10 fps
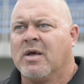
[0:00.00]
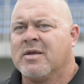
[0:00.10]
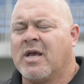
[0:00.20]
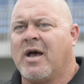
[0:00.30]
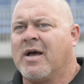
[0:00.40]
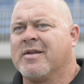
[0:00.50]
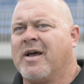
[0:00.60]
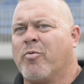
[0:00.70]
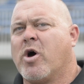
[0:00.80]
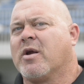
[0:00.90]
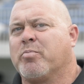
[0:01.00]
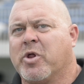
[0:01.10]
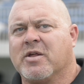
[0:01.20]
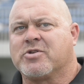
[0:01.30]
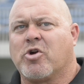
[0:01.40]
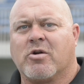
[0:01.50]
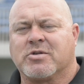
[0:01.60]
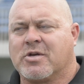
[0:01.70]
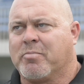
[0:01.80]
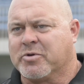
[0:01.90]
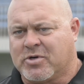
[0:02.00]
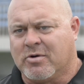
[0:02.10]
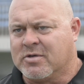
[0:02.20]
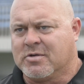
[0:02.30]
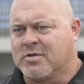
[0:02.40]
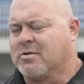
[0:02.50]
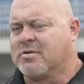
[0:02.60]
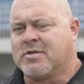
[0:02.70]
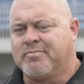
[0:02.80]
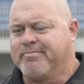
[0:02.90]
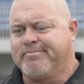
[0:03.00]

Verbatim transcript: Yeah, I, I wanted to play the starters a couple series just because